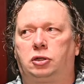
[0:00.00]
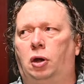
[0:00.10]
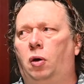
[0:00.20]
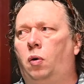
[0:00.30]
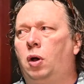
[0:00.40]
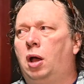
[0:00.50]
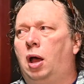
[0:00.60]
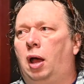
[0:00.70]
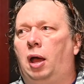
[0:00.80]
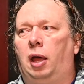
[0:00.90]
So
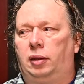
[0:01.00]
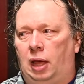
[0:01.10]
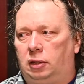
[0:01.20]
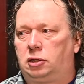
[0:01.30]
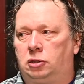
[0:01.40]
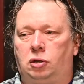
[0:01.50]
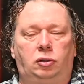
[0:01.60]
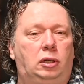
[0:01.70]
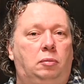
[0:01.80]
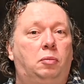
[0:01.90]
so
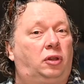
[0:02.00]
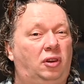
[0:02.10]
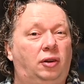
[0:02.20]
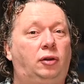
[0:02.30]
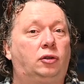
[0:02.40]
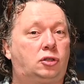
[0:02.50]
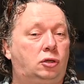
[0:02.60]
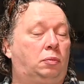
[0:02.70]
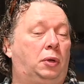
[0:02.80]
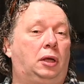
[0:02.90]
the materials
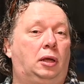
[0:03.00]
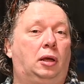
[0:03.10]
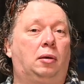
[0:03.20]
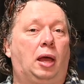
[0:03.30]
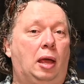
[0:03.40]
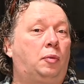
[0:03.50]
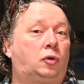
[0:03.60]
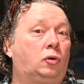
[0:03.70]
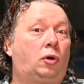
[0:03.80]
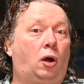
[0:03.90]
should be able
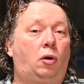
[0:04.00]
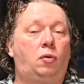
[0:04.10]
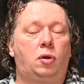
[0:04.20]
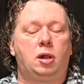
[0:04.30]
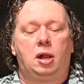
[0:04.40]
to grow.